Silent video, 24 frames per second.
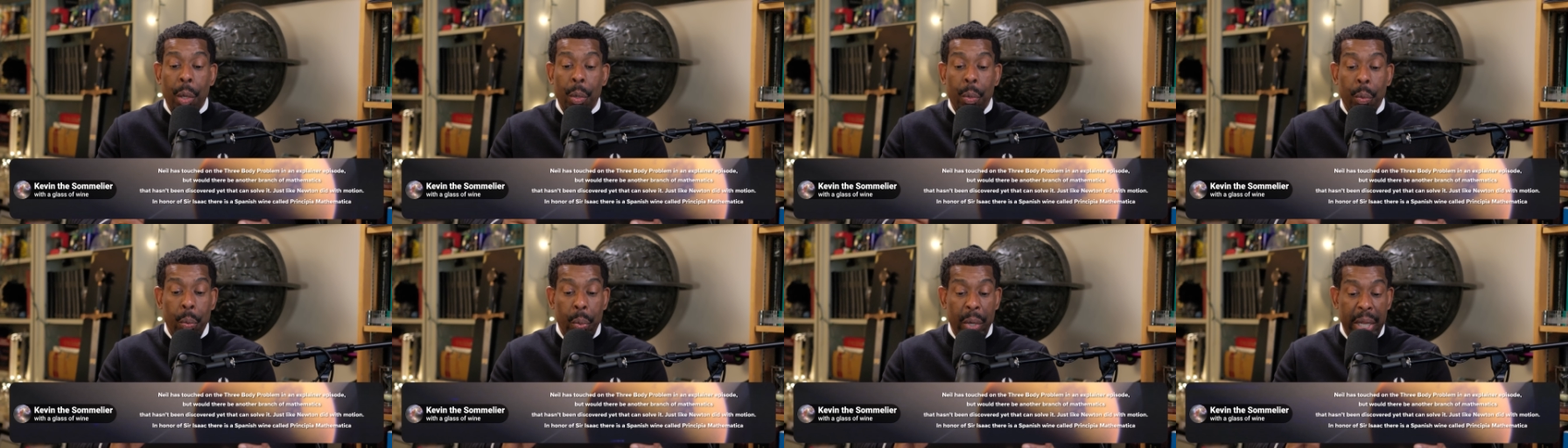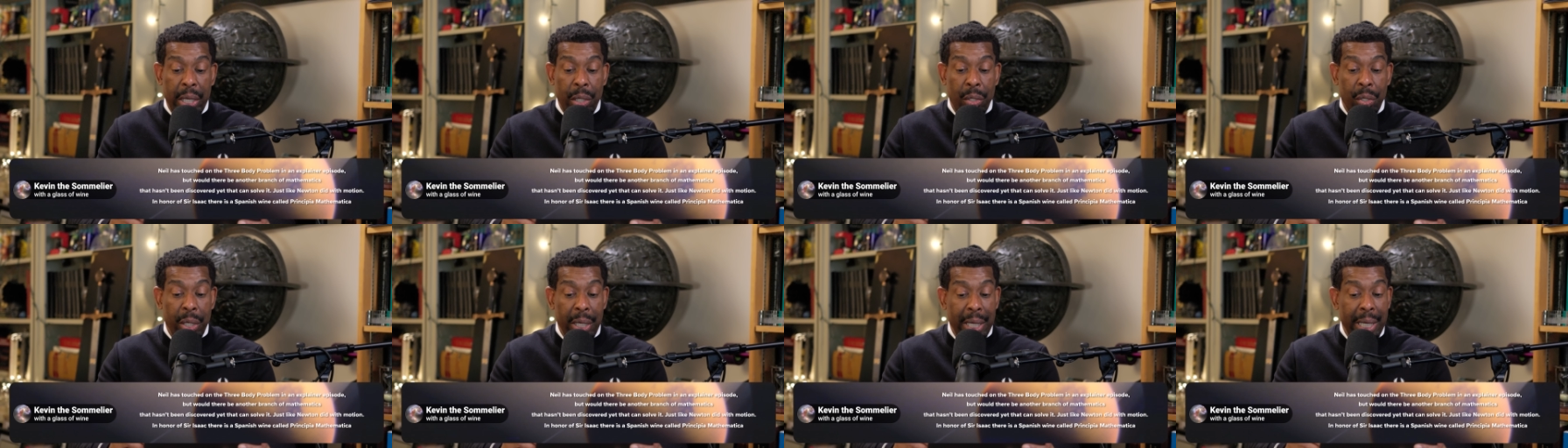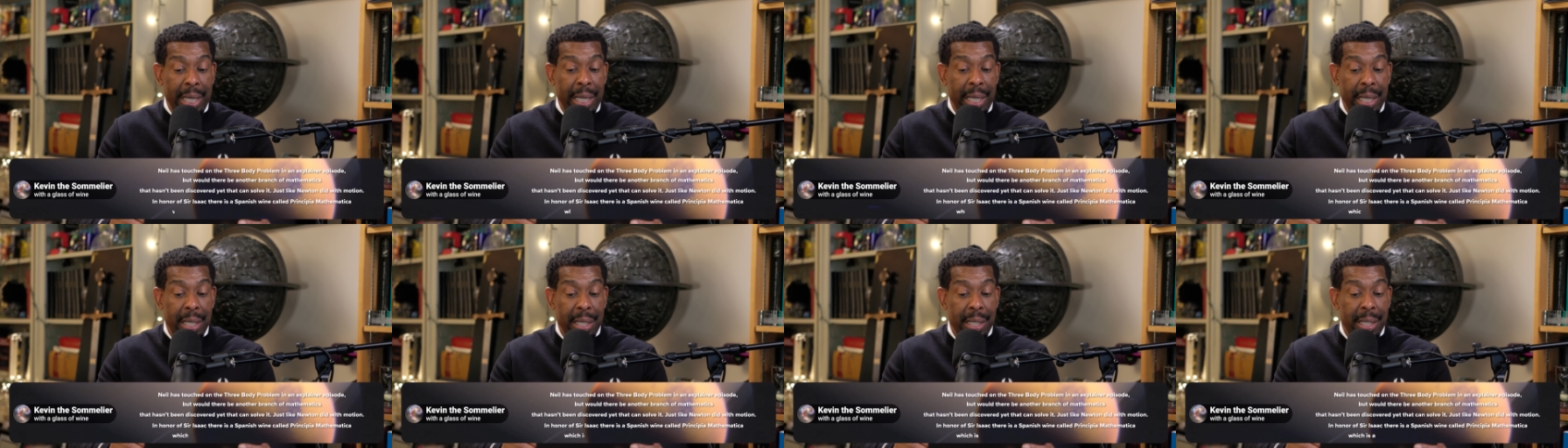which
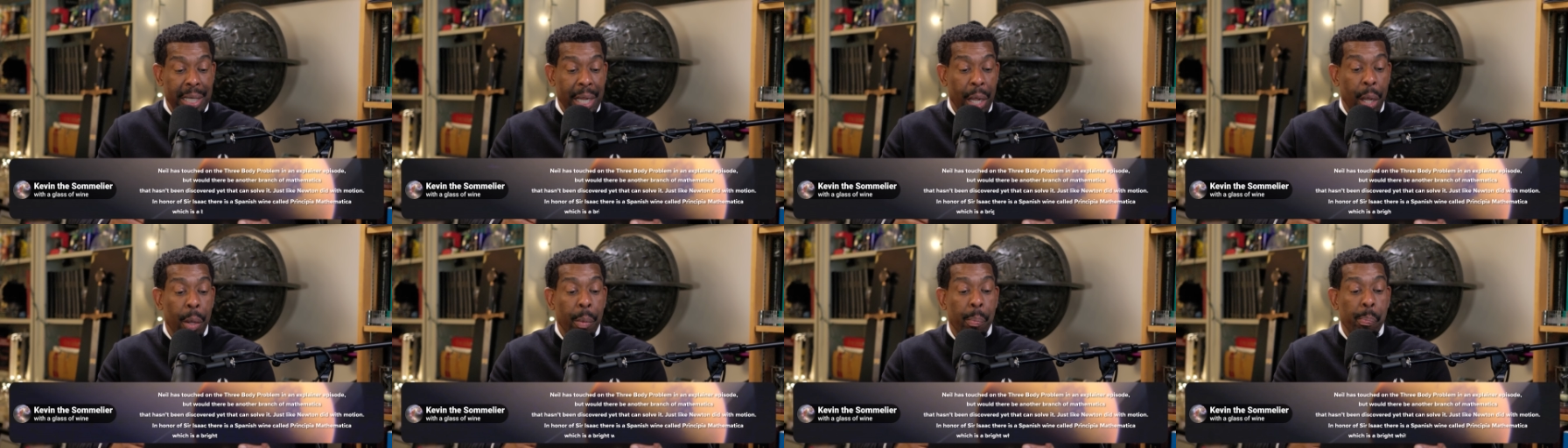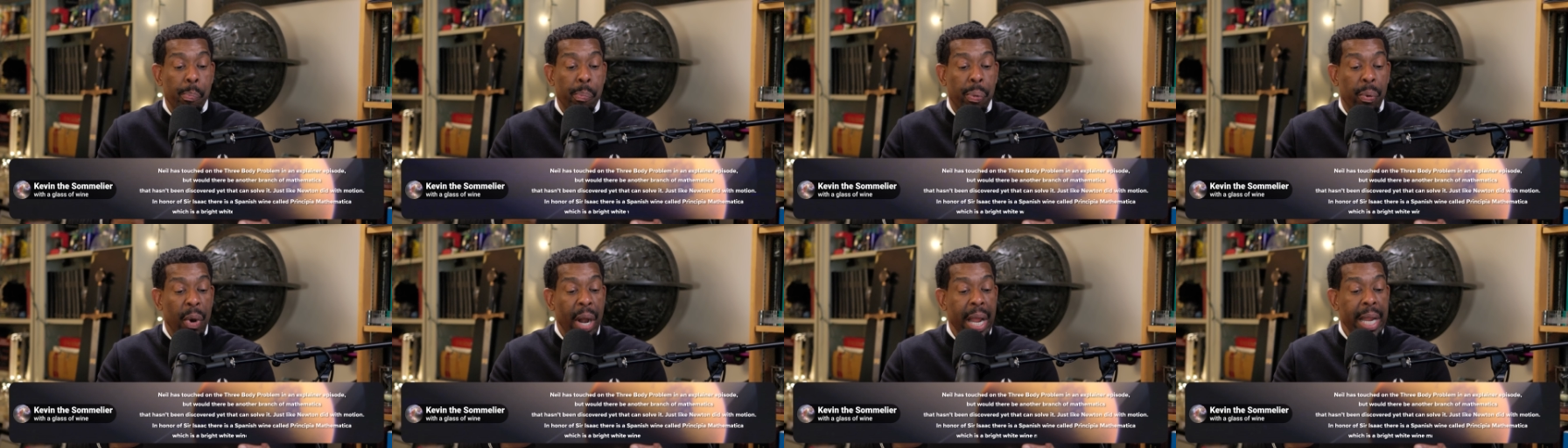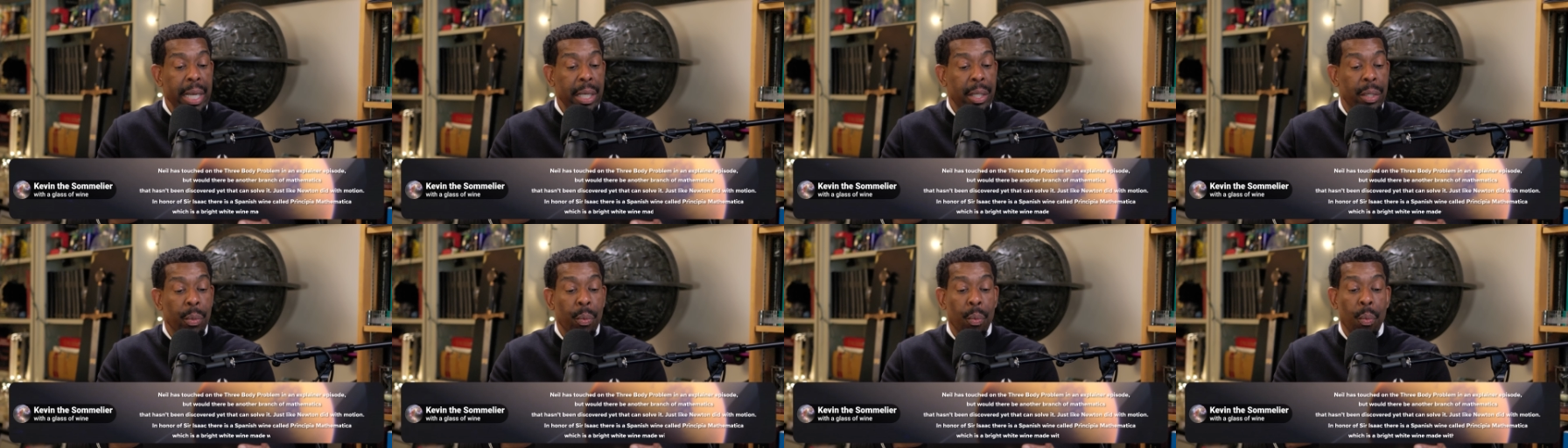is a
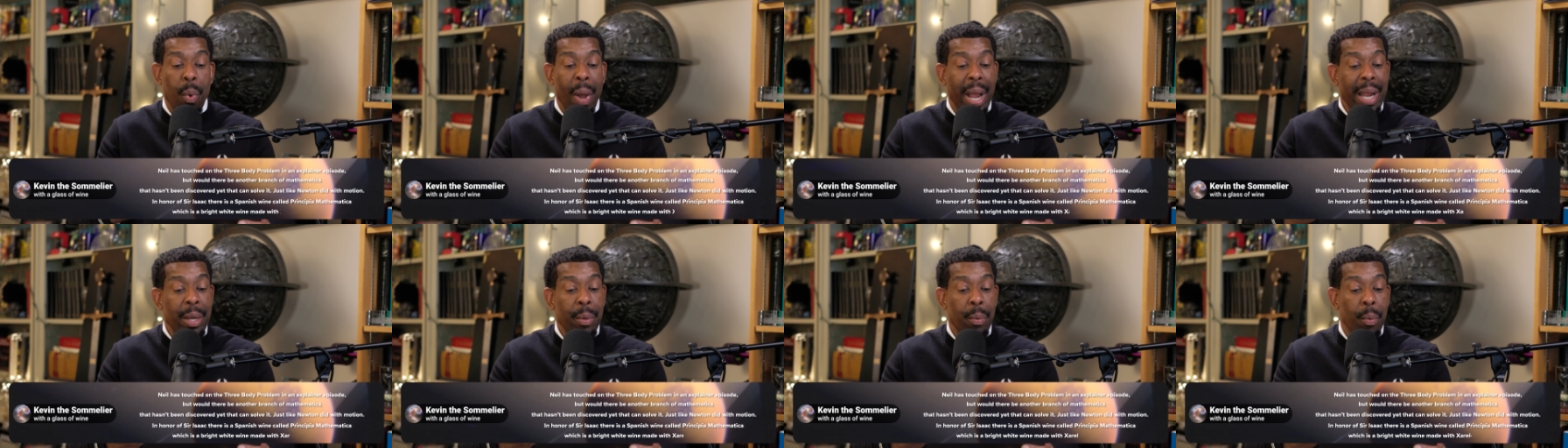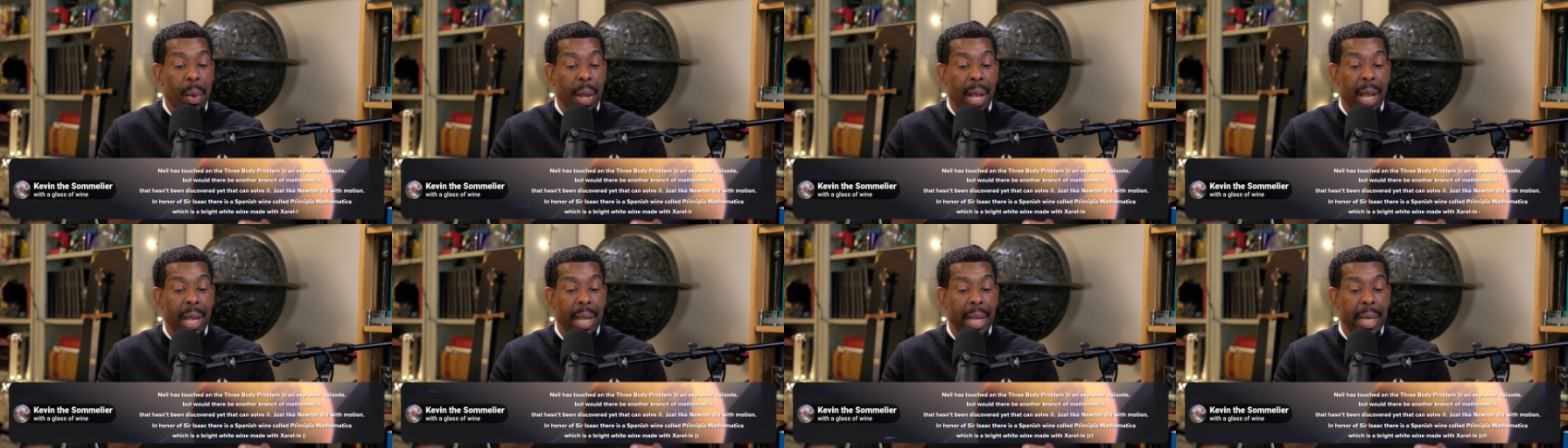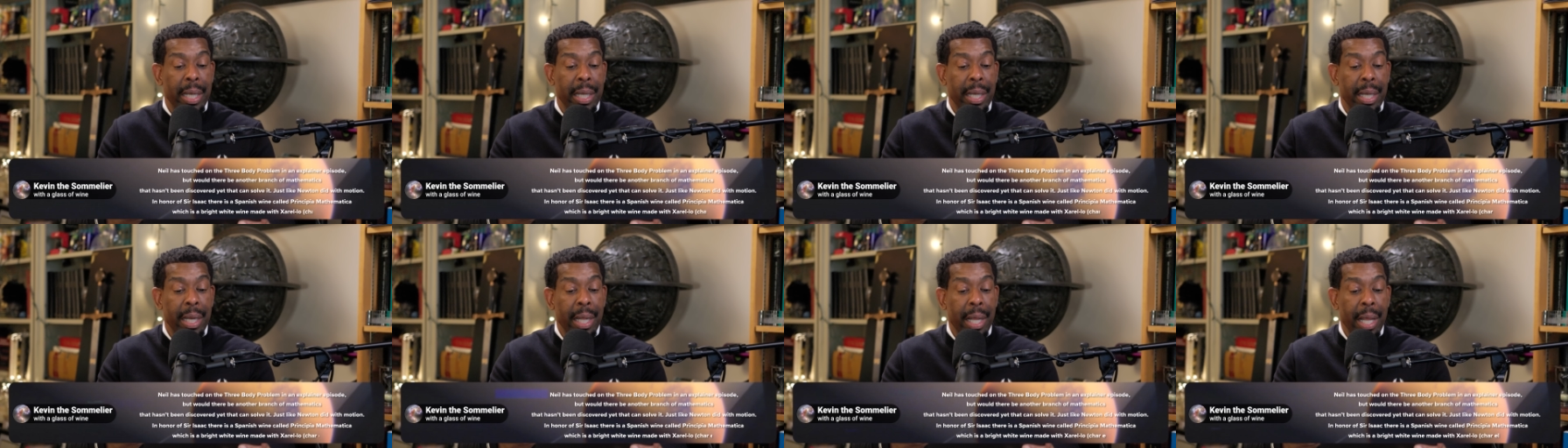bright white
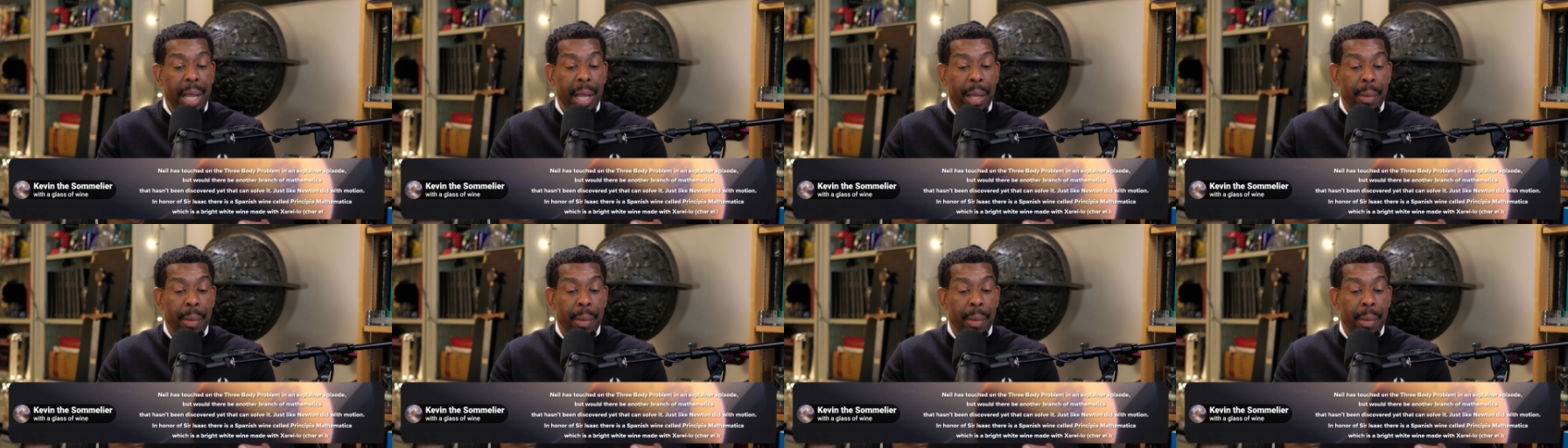wine